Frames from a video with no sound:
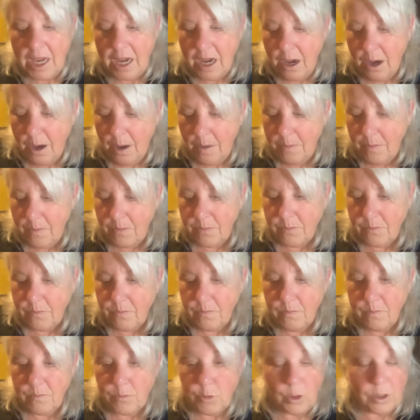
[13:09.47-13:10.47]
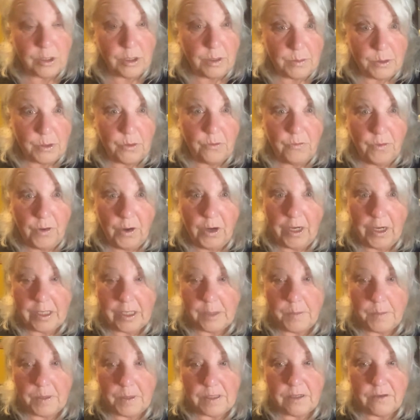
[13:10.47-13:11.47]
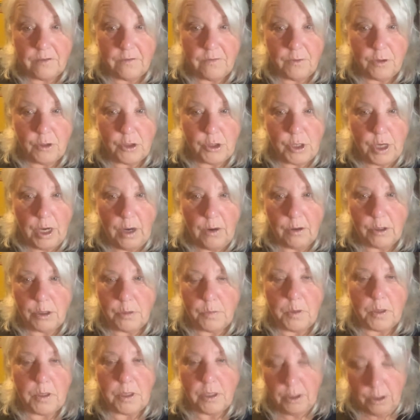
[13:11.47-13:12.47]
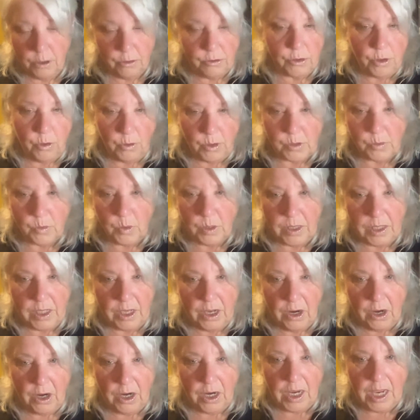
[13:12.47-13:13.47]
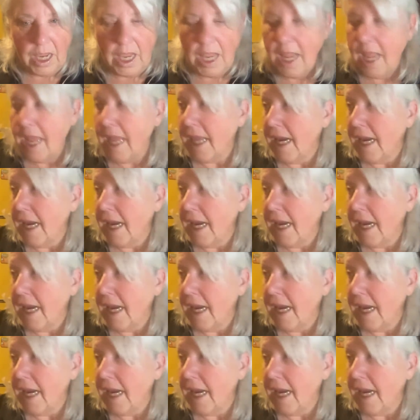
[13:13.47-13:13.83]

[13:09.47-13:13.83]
Truck stops are very expensive for showers, but there's always one there.